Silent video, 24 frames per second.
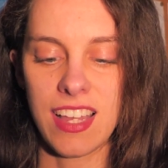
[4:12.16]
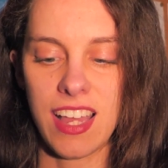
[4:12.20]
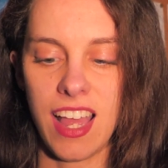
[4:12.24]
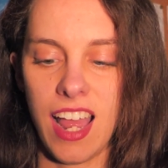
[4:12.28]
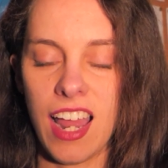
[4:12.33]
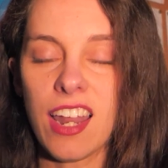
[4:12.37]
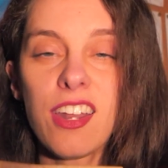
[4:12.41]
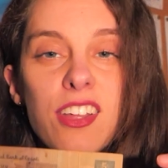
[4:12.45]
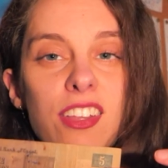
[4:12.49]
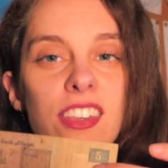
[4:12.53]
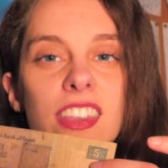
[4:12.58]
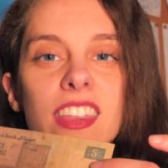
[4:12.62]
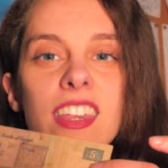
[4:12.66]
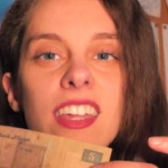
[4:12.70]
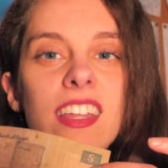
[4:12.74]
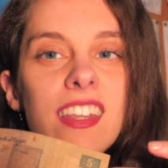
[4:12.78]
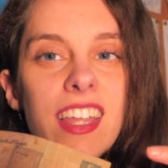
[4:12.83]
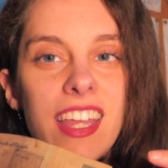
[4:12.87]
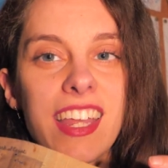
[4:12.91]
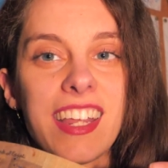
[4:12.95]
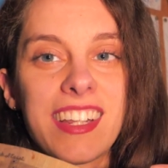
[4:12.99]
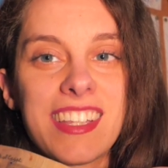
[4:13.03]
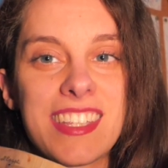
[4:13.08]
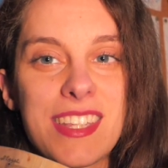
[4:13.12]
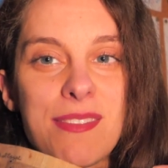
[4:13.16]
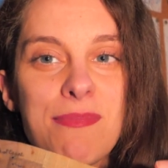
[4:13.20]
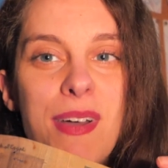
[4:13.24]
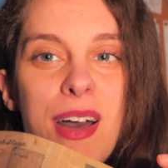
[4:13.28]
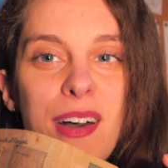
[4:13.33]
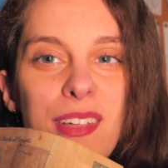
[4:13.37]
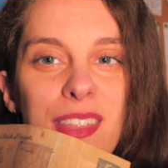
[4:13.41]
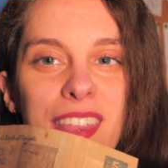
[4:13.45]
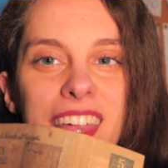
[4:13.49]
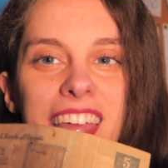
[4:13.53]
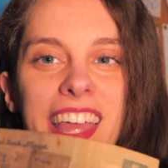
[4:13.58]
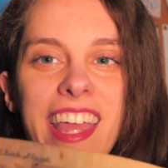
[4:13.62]
I don't think they can
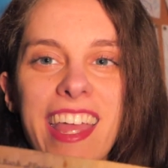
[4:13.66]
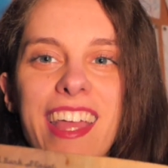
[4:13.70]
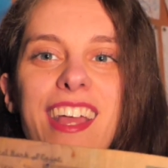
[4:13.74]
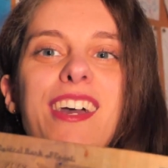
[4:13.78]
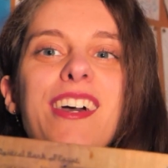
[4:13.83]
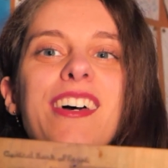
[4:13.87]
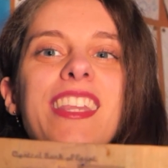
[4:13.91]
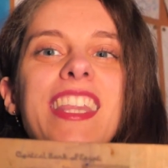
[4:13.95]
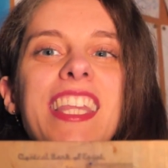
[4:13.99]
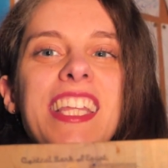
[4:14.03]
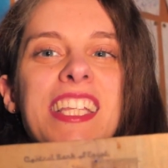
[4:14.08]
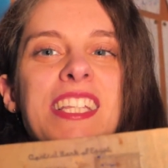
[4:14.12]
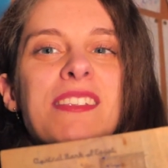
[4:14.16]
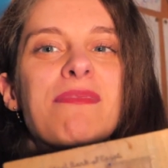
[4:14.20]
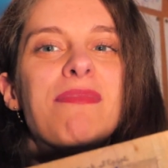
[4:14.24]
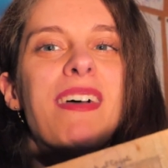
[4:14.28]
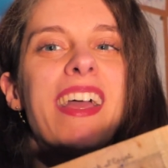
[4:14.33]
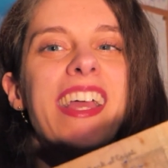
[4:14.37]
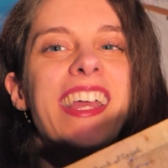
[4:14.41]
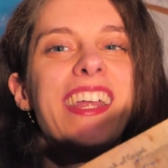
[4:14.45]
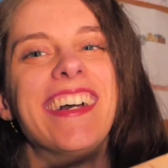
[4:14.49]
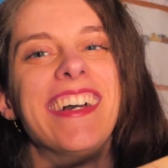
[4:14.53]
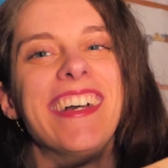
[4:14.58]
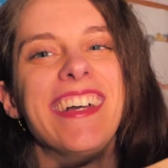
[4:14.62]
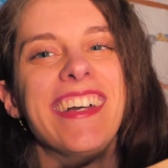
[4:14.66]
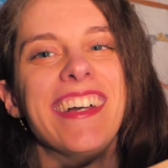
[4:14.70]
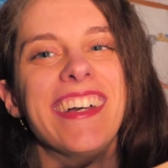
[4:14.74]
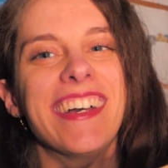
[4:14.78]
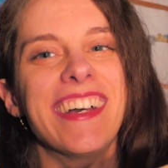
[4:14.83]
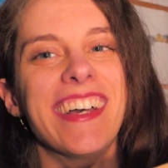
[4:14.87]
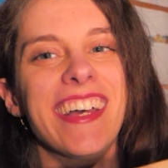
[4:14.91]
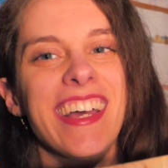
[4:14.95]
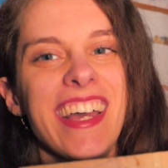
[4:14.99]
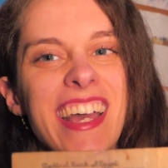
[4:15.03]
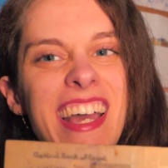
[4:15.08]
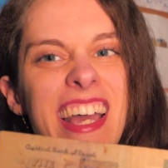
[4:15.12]
smell the ink on this banknote.
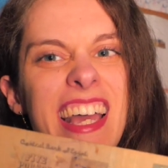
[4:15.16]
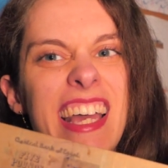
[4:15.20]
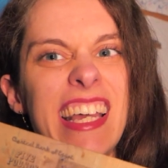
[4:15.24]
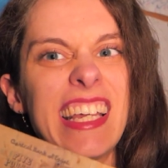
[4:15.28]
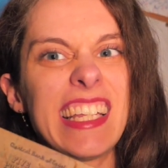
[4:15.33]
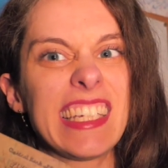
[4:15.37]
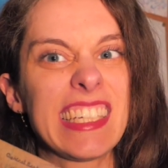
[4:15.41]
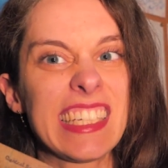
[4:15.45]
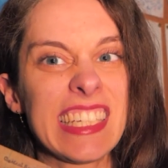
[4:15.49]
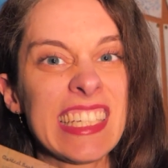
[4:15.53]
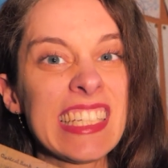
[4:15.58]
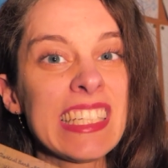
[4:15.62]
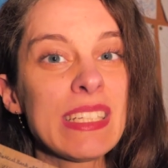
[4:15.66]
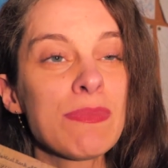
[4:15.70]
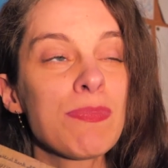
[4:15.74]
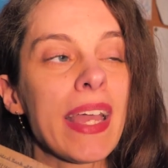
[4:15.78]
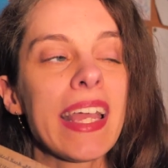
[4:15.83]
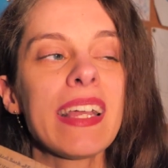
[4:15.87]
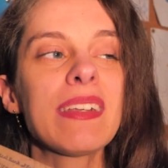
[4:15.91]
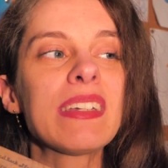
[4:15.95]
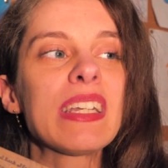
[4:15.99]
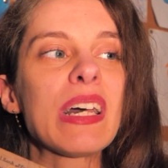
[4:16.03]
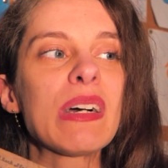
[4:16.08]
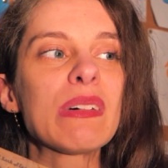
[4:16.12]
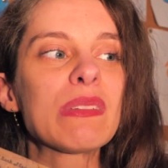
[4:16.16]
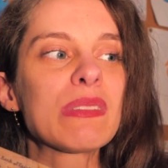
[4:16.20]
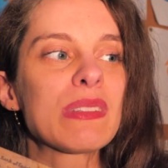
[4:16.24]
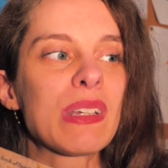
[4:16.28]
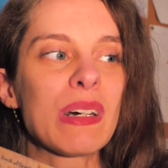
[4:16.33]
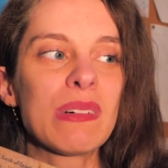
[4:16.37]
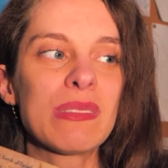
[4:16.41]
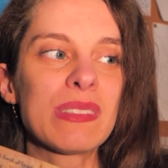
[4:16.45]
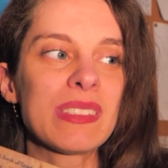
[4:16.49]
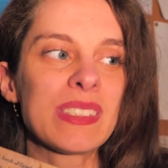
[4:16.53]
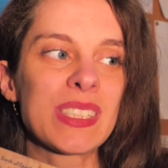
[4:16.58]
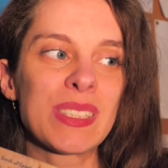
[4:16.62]
This banknote
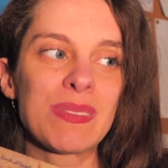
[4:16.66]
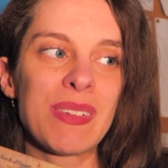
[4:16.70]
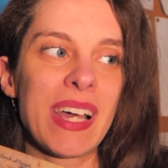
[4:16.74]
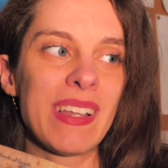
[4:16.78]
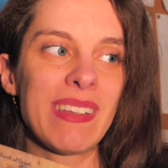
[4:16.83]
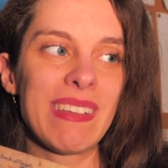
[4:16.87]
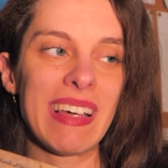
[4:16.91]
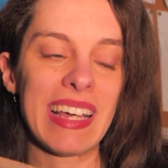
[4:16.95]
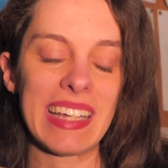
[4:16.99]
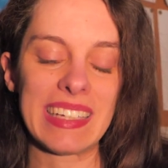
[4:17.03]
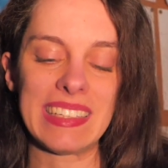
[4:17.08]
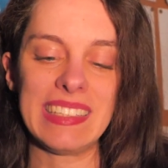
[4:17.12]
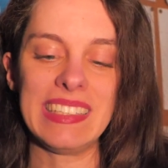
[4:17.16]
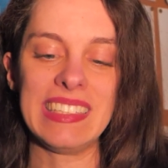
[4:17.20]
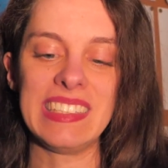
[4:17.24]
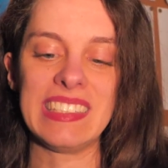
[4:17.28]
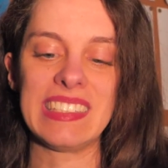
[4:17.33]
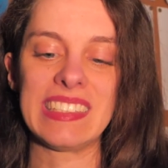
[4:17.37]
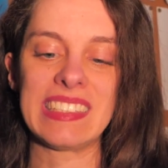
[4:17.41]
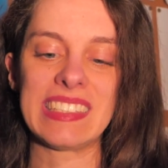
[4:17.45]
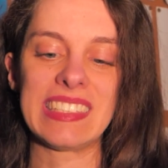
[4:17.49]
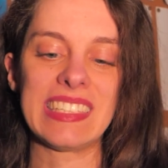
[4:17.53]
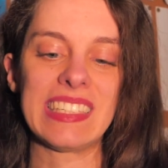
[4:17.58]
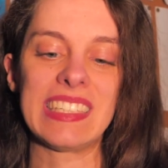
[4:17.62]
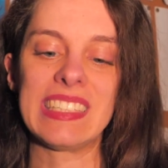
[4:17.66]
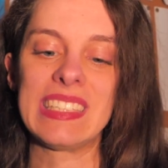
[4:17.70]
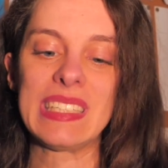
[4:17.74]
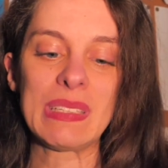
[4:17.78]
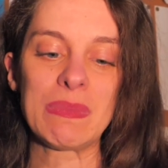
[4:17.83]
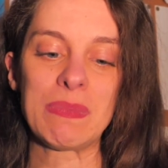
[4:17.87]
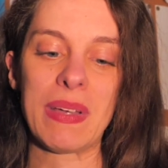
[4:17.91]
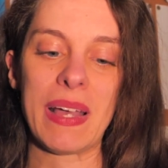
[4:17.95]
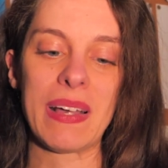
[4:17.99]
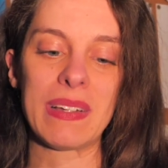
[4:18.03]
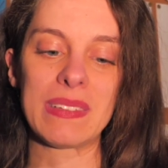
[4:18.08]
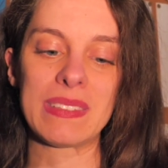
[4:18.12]
don't smell like ink, it
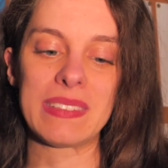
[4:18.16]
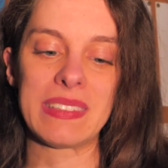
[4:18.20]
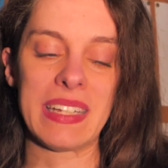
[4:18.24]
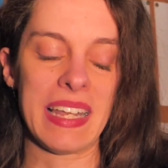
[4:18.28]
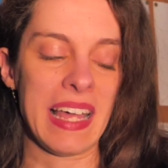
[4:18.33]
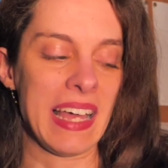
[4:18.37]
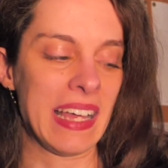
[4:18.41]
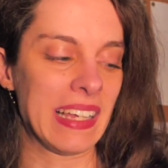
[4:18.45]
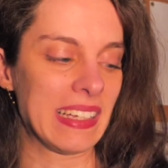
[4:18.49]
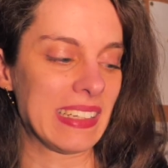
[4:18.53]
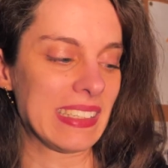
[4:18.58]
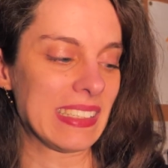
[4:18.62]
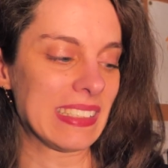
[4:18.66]
smells like